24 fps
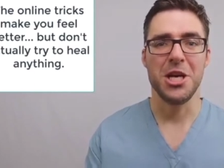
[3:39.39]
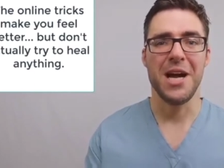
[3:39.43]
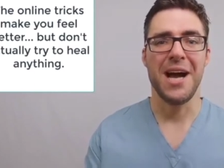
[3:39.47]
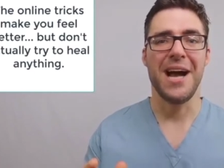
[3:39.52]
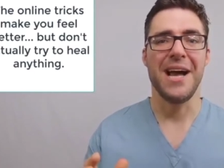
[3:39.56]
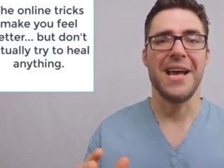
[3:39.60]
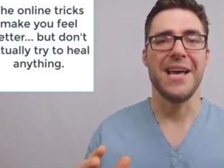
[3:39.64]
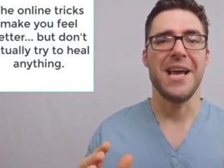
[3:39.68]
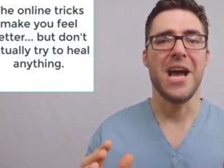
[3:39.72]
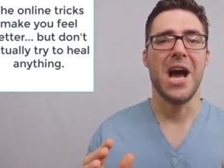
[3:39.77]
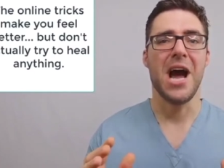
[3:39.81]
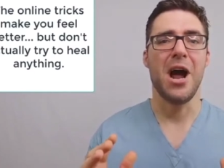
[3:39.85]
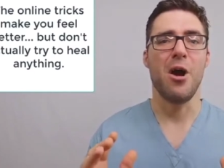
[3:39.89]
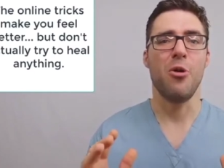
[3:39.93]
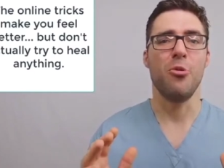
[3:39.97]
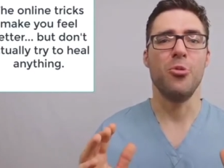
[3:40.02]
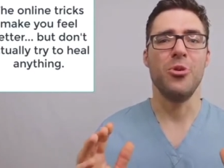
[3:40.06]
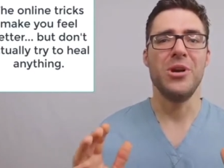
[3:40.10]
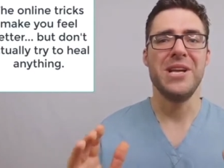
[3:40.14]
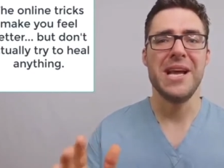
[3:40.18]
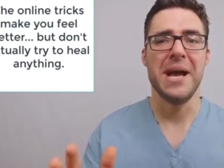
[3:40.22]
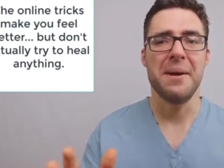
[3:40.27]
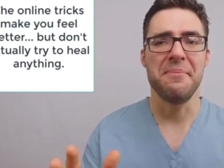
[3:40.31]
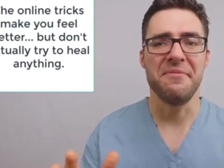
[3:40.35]
I
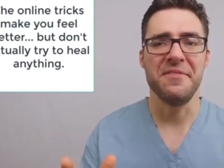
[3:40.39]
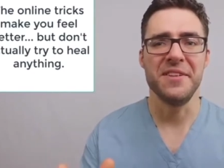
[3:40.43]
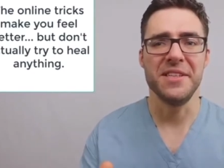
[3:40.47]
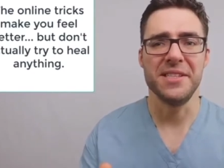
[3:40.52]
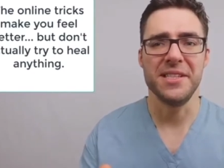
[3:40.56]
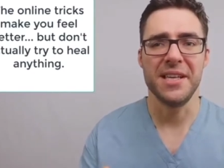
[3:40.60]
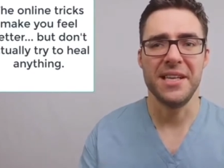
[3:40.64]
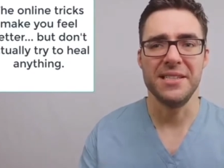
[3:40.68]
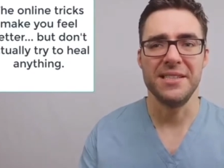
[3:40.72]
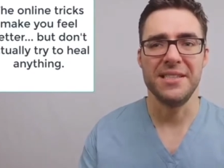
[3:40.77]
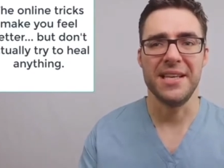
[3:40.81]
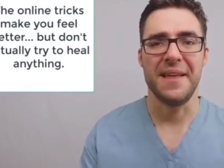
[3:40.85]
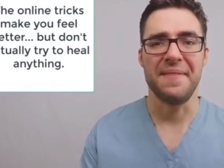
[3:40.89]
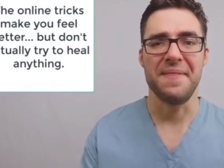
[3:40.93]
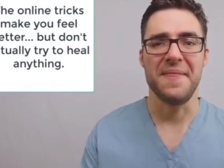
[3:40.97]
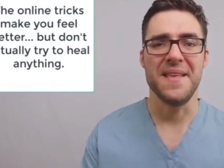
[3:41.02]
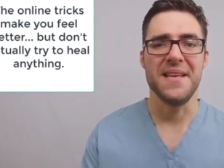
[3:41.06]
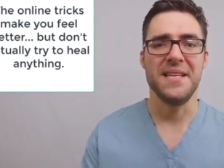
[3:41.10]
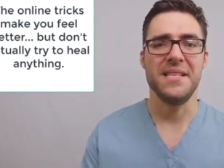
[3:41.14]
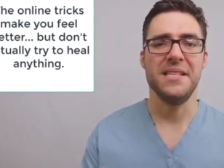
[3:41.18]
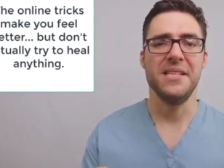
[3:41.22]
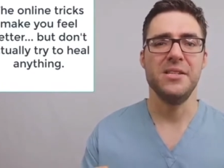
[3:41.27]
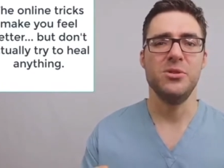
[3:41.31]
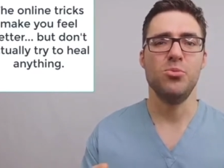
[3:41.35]
re-emphasize that.
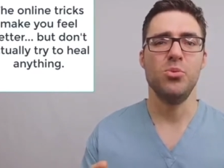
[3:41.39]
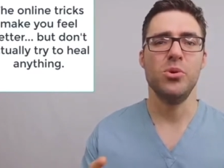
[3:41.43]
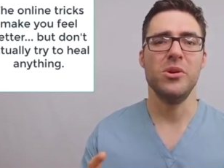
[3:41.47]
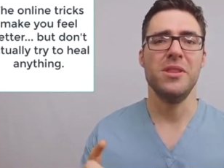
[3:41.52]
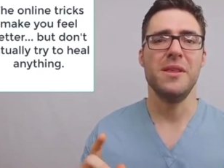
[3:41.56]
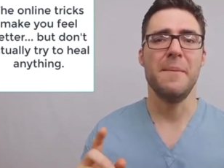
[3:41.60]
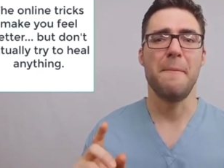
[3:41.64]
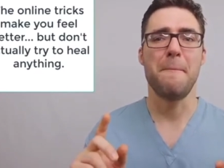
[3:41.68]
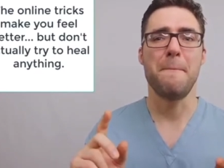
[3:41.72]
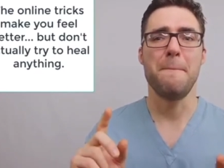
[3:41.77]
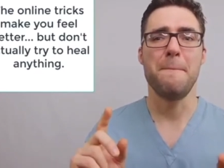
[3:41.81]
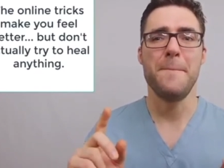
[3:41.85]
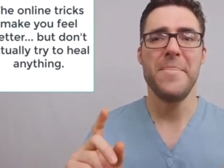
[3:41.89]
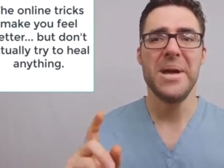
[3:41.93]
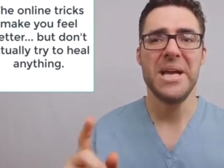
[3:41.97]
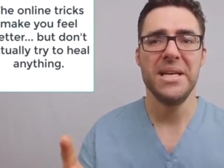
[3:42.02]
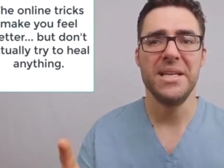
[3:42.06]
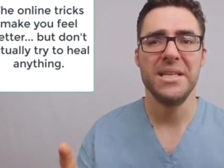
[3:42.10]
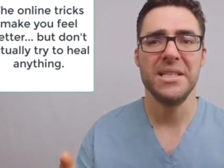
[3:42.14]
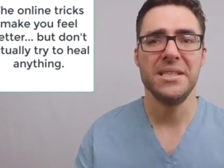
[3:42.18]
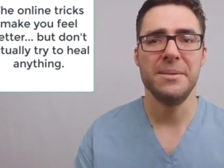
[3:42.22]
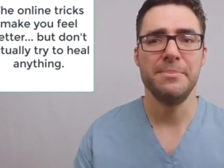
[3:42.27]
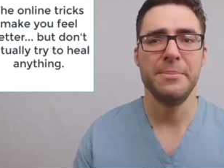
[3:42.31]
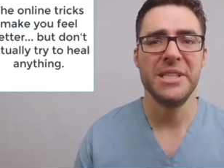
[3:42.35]
This is where the
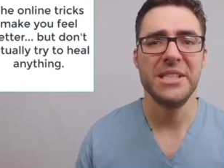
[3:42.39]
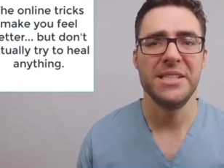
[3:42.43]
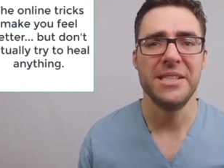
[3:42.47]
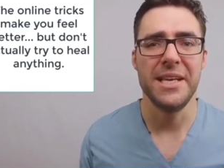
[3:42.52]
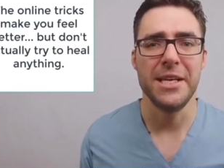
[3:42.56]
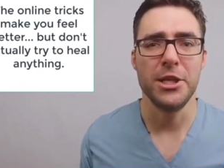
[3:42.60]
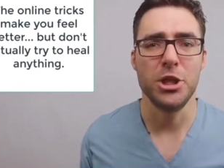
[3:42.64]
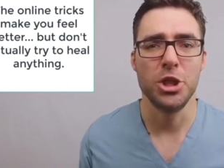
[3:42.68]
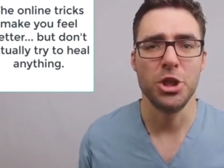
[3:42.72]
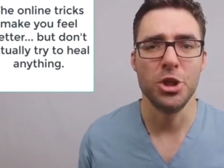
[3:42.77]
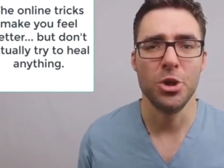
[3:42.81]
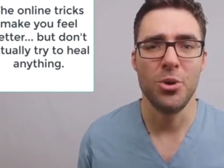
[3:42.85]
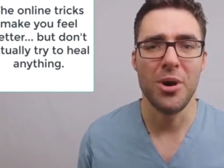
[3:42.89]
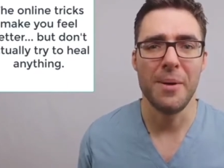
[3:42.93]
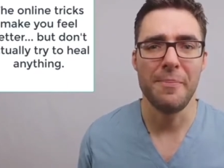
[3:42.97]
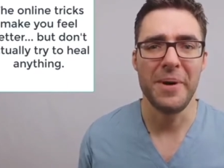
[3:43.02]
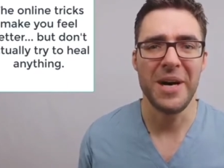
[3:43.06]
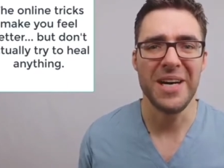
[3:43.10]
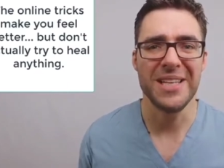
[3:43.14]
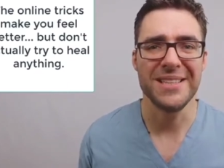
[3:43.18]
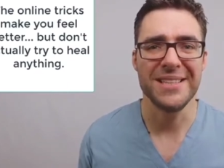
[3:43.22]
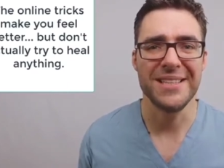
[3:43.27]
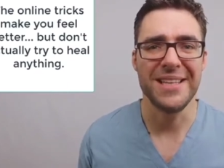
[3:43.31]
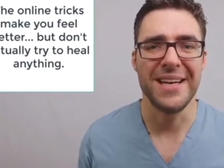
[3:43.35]
biggest mistakes show up
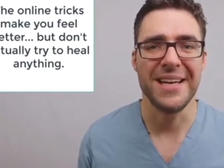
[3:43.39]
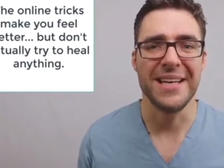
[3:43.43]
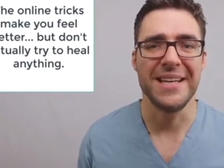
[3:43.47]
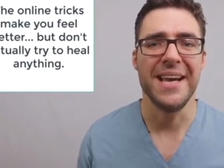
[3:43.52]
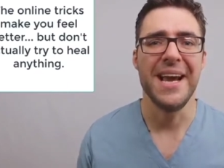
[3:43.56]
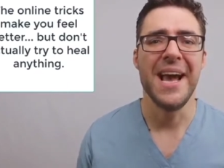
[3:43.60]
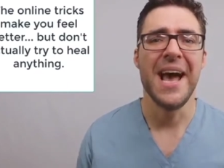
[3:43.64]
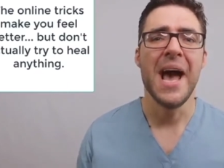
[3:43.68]
online.